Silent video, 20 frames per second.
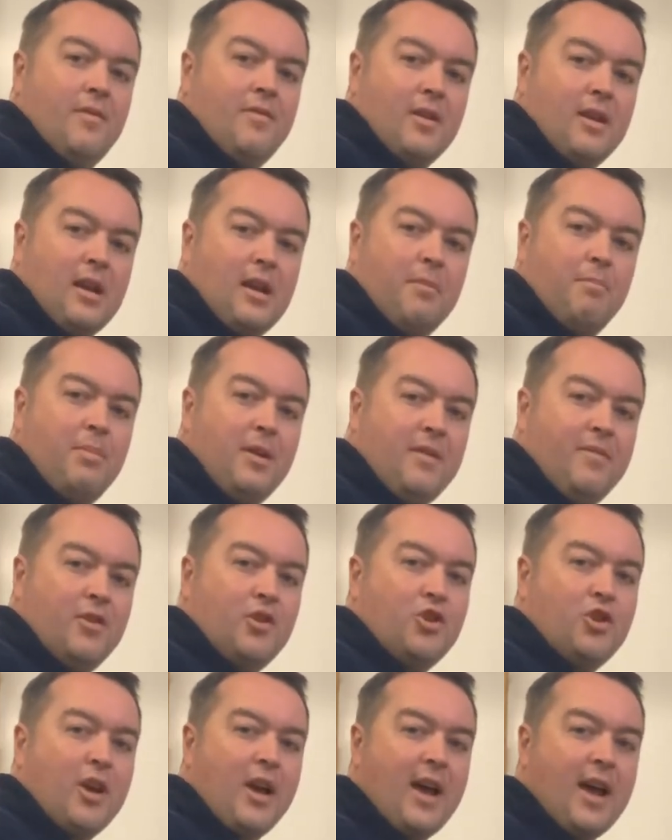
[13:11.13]
a bit of a
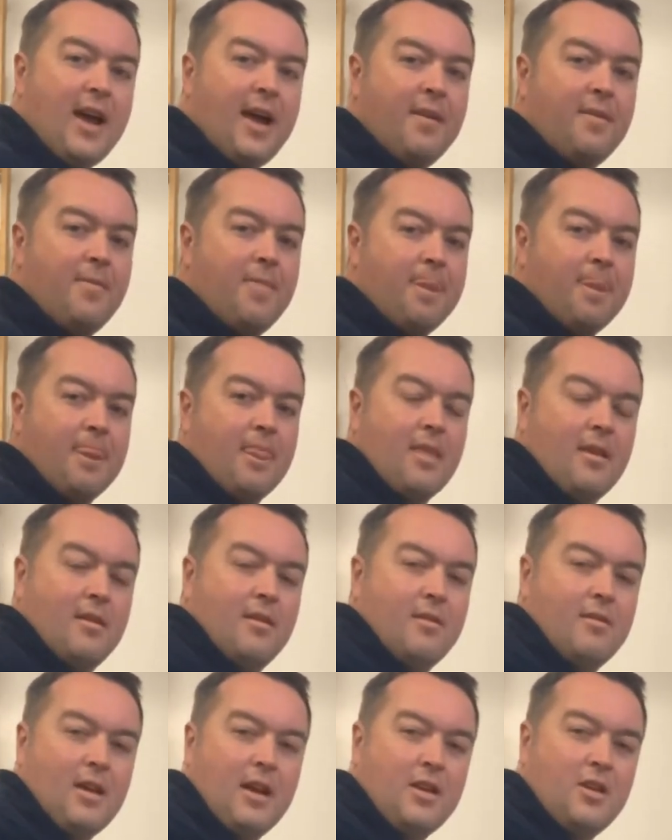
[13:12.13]
chair
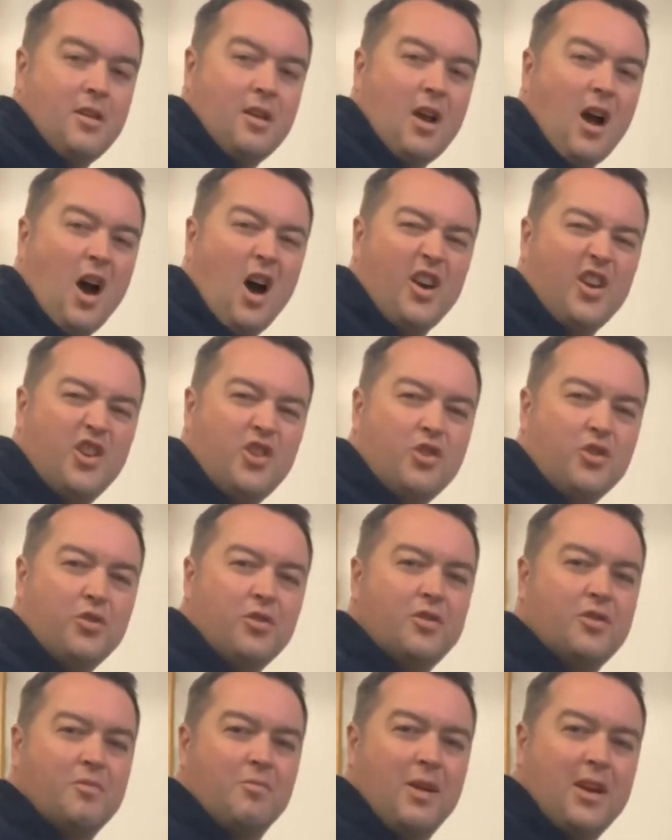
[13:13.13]
that you can't adjust,